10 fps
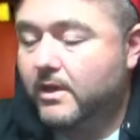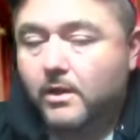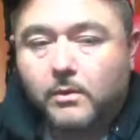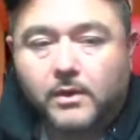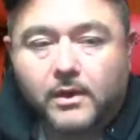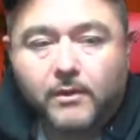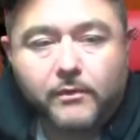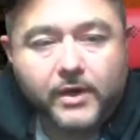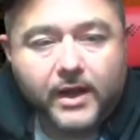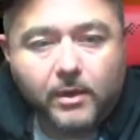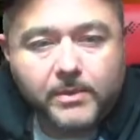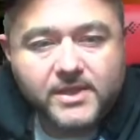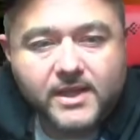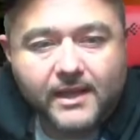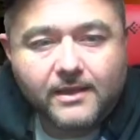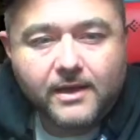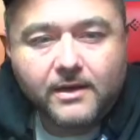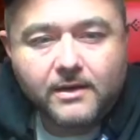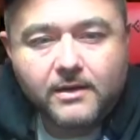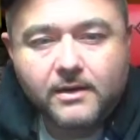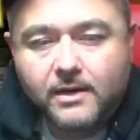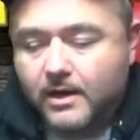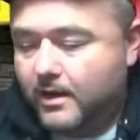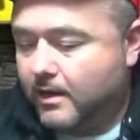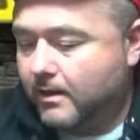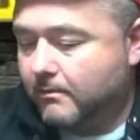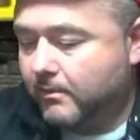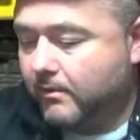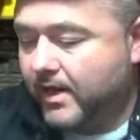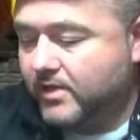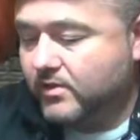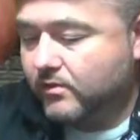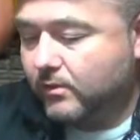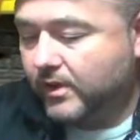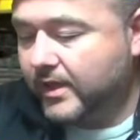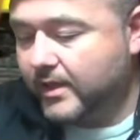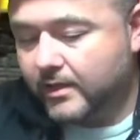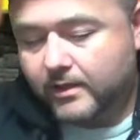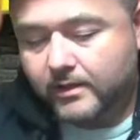would love for you to help us get there. Greg Zerulian,